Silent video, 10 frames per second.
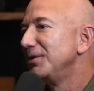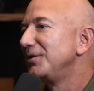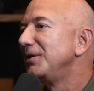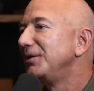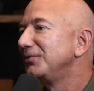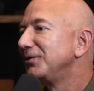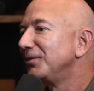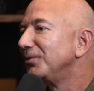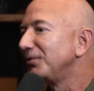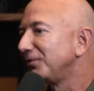things that
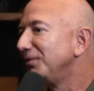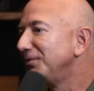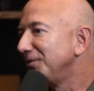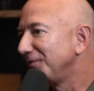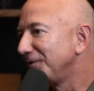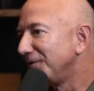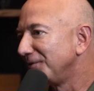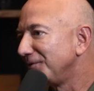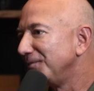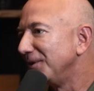were so
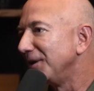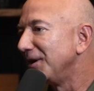difficult for me.